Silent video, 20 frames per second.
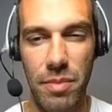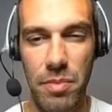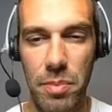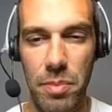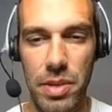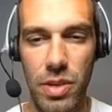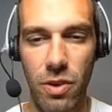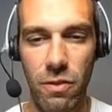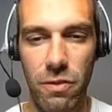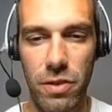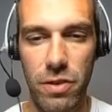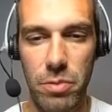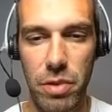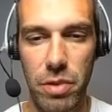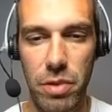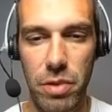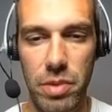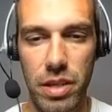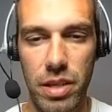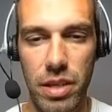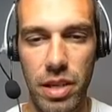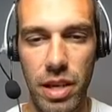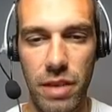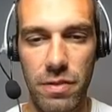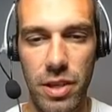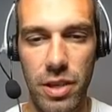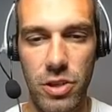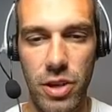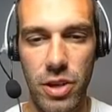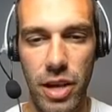and then maybe go for the Brave Bird
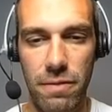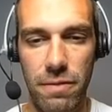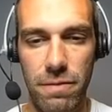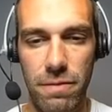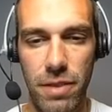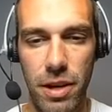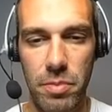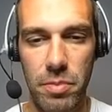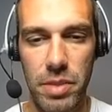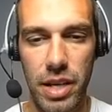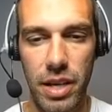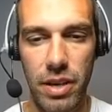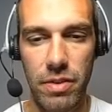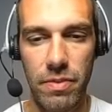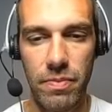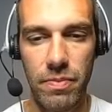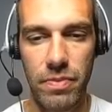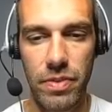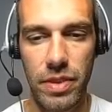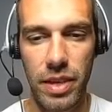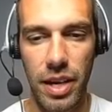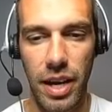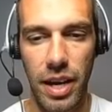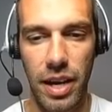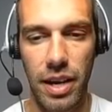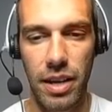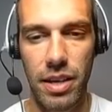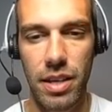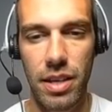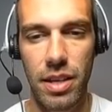if they try and farm me down.
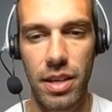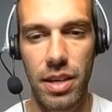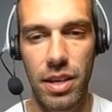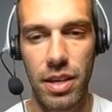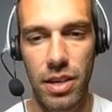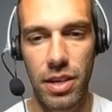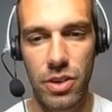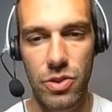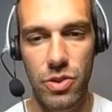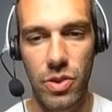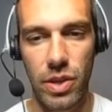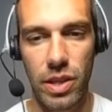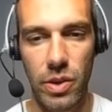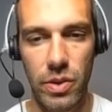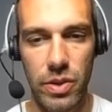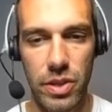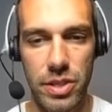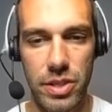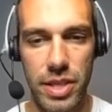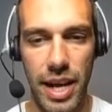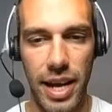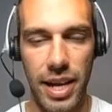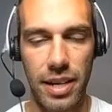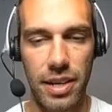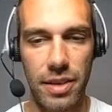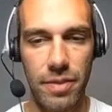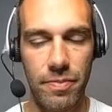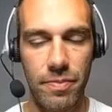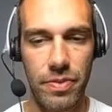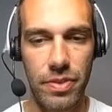Yeah. So I lower their
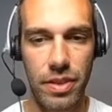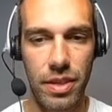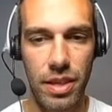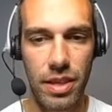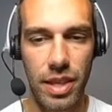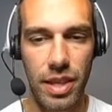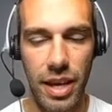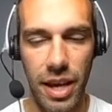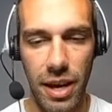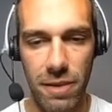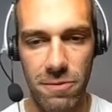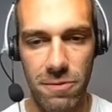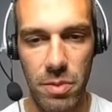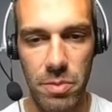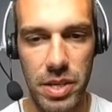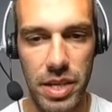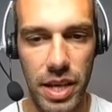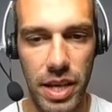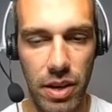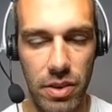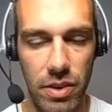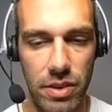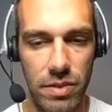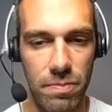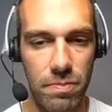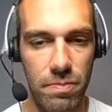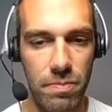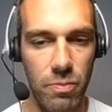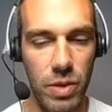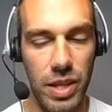attack. They can't farm me
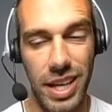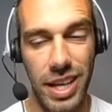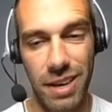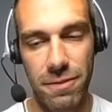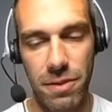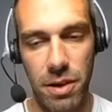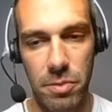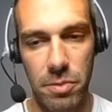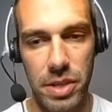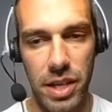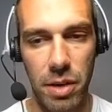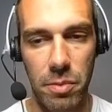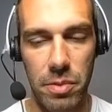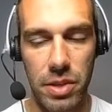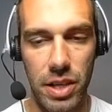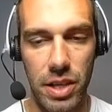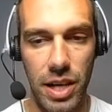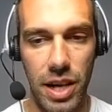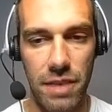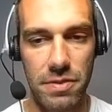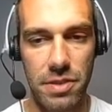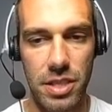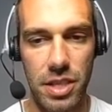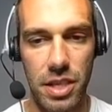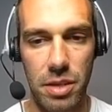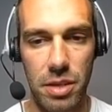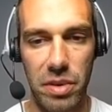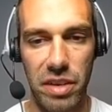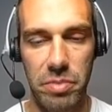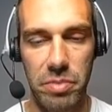down. Well, they can farm me down, but they're going to have
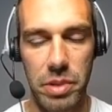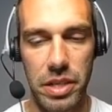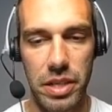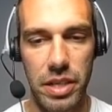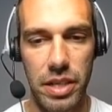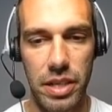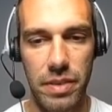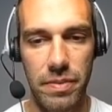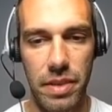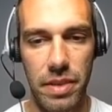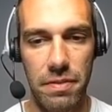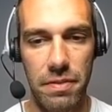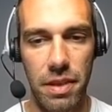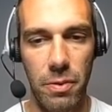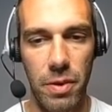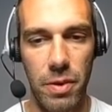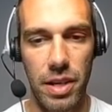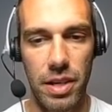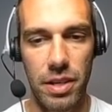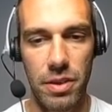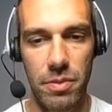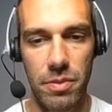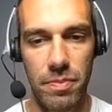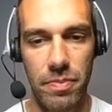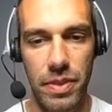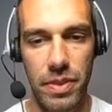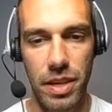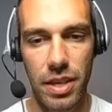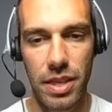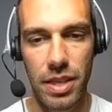to take a Brave Bird here if they want
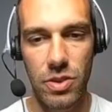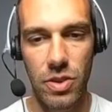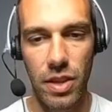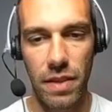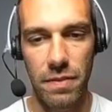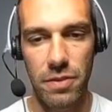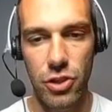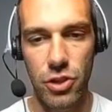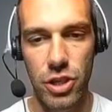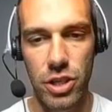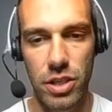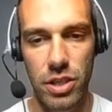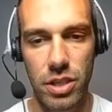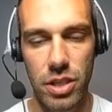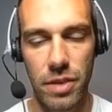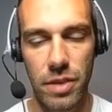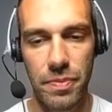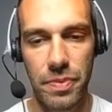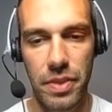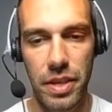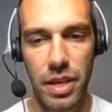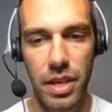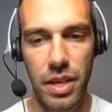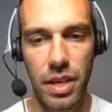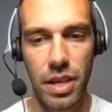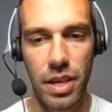to. So they have to shield.